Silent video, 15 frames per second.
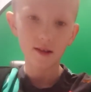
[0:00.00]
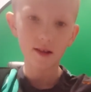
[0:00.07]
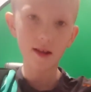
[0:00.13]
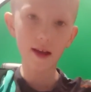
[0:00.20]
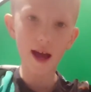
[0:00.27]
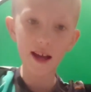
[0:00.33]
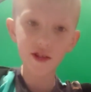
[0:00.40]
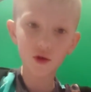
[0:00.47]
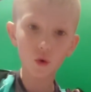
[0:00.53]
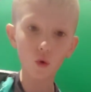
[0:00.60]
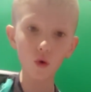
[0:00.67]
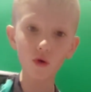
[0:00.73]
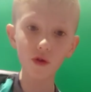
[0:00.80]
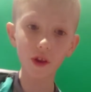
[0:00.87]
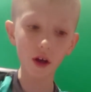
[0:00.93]
it has
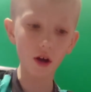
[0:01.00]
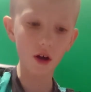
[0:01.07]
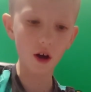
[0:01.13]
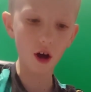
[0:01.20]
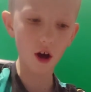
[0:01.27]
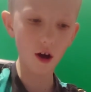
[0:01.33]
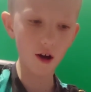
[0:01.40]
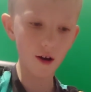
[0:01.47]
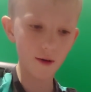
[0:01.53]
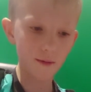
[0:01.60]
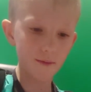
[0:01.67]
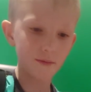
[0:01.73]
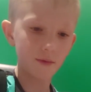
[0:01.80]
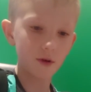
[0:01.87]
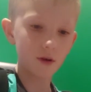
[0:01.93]
all the
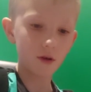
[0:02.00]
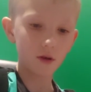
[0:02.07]
um,